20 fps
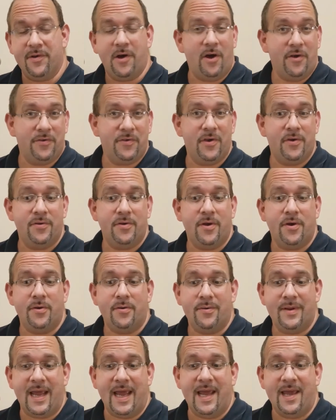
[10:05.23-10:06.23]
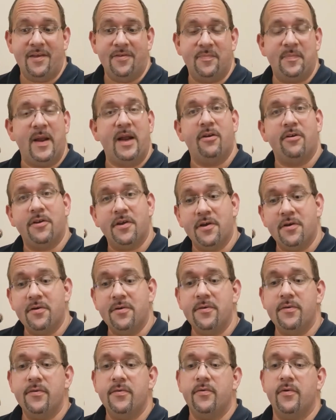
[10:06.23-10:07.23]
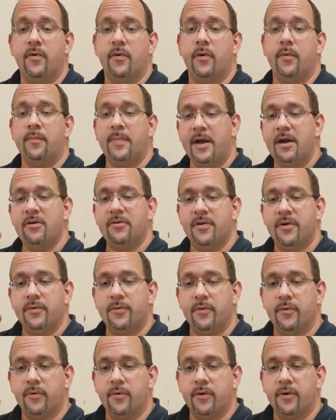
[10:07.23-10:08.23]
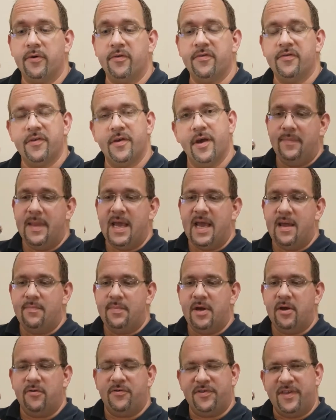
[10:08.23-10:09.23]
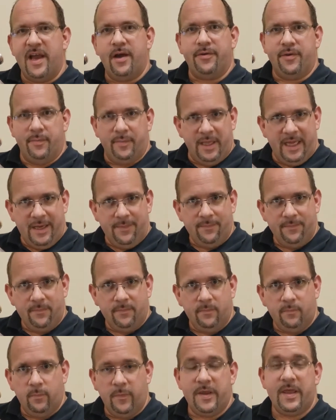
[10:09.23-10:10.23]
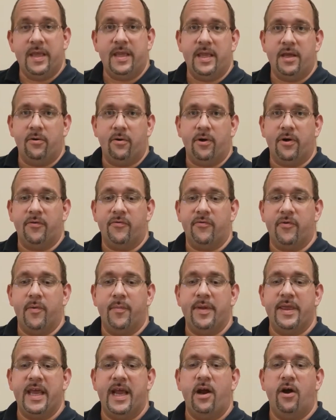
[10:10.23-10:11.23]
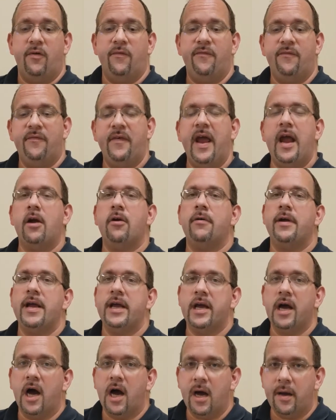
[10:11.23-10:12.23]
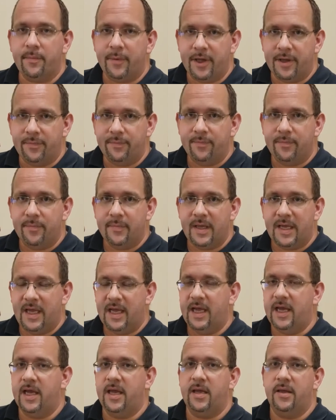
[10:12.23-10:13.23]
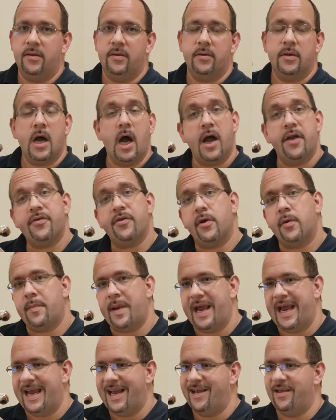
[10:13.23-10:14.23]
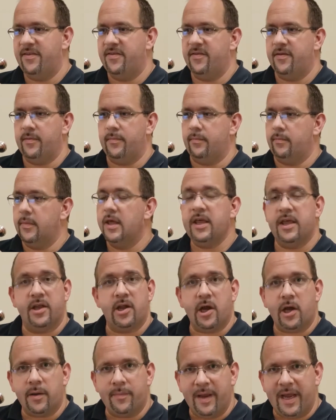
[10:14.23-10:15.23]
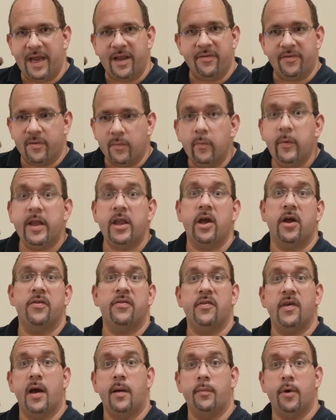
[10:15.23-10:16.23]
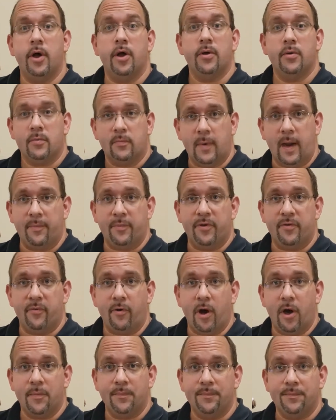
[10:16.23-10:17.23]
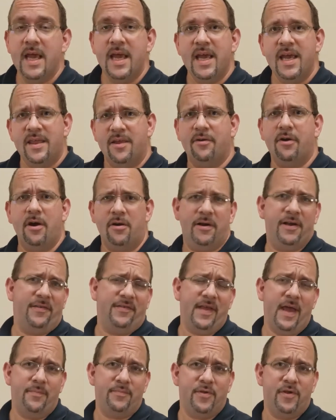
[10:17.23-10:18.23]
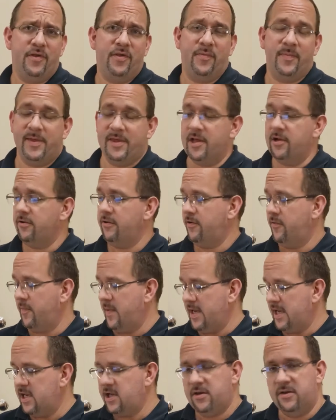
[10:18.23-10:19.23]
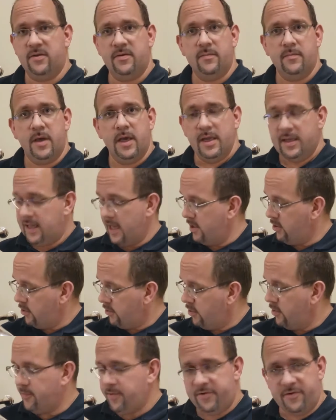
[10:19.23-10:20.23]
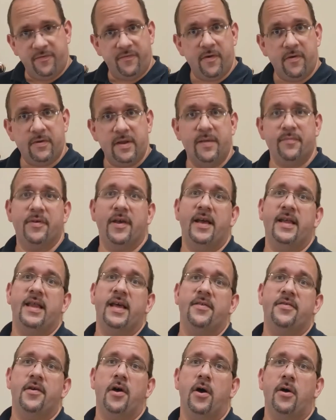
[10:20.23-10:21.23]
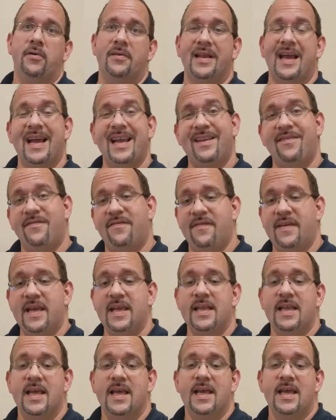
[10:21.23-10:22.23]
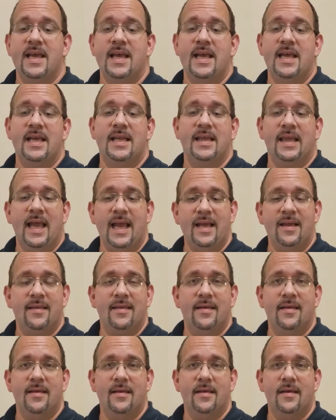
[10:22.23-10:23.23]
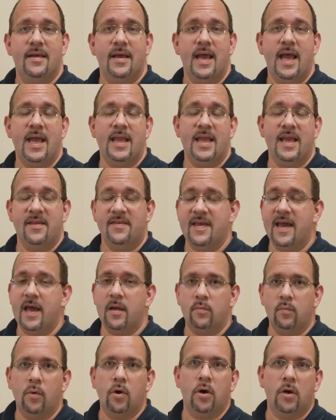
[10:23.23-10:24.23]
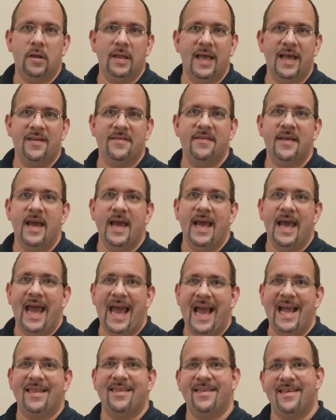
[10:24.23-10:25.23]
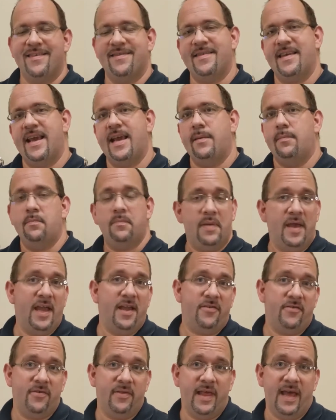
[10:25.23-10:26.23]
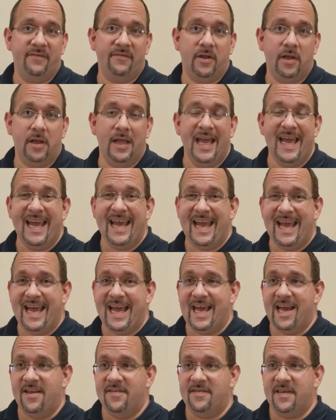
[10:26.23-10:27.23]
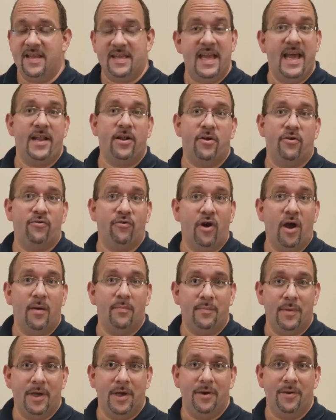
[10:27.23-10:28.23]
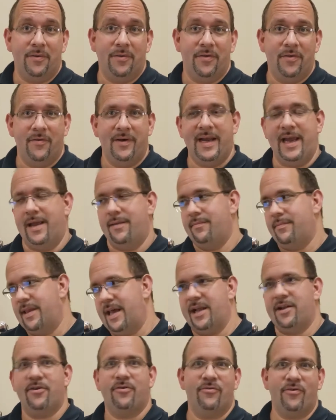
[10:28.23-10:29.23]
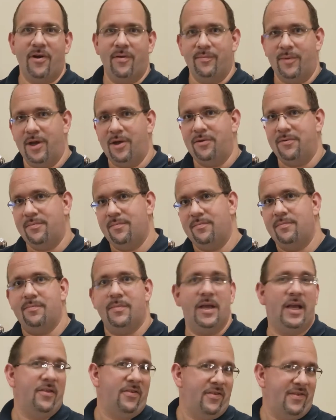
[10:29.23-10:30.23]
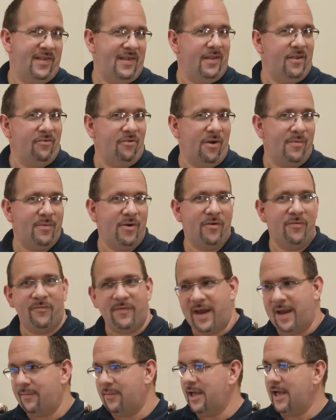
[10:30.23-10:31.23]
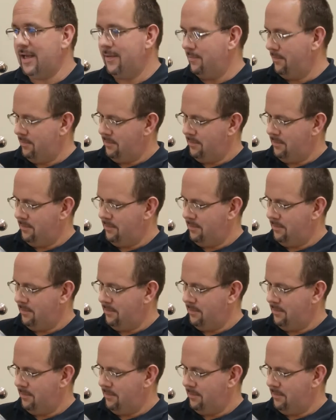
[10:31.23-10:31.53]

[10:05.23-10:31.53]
also known as baritones or baritone horns, they appear seldomly within the orchestra, but they are very common in concert bands and military bands and wind ensemble repertoire. There are exceptions, but generally speaking, tenor tubas, euphoniums like this, are 9 feet in length and they sound more or less at the same pitch level as a tenor trombone. So again, tenor trombone, because it's in the trombone family,